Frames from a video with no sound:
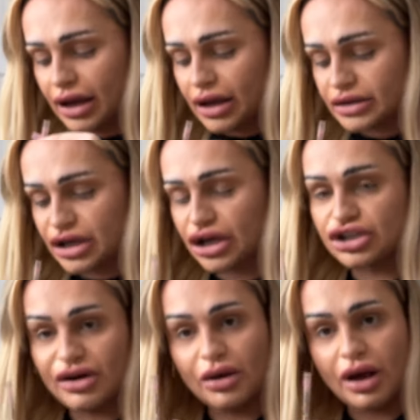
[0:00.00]
so you can
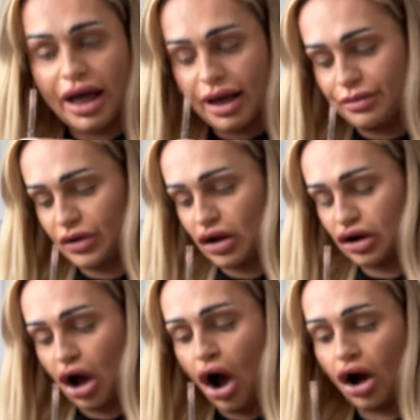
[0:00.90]
drink um,
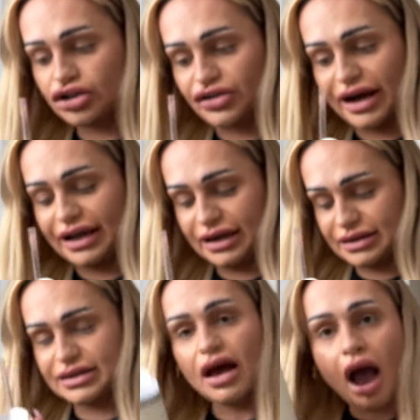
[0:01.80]
hot
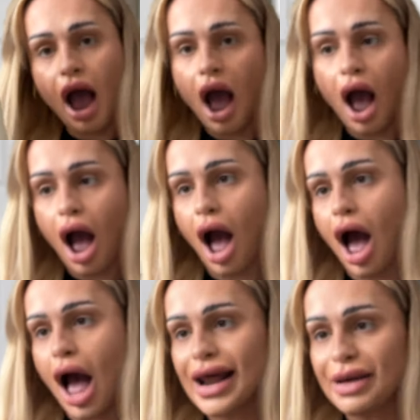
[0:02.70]
drinks.
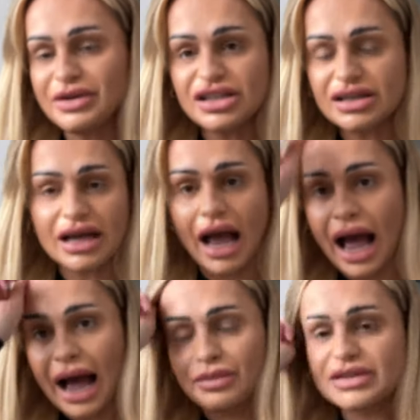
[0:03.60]
And I'm just
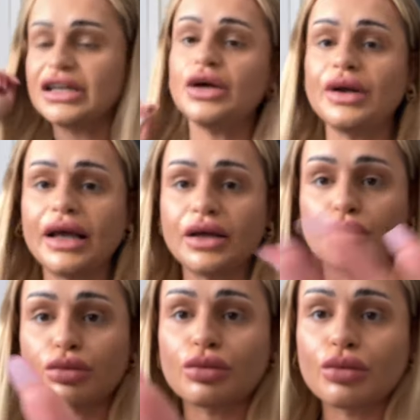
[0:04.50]
absolutely,
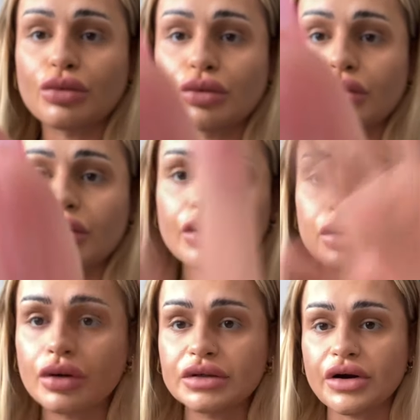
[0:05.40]

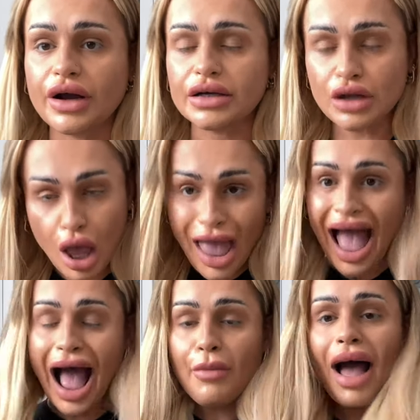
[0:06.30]
sorry guys,
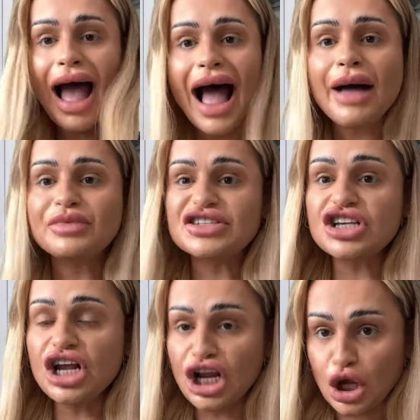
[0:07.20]
I'm
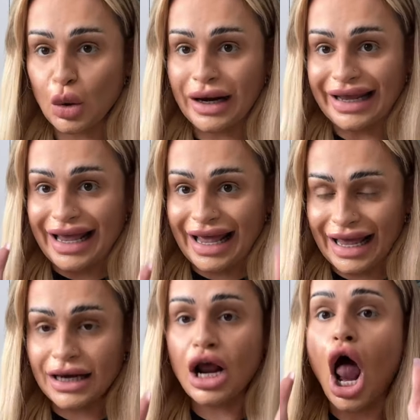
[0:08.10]
absolutely
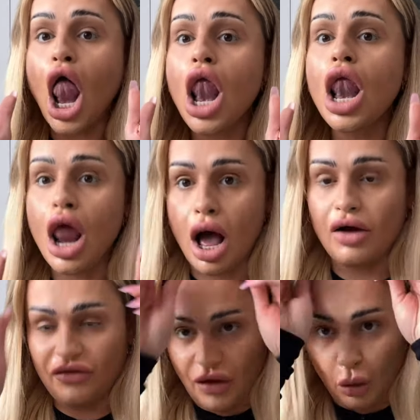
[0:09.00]
in
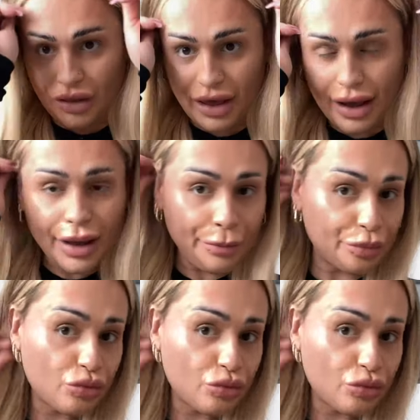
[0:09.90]
love with it.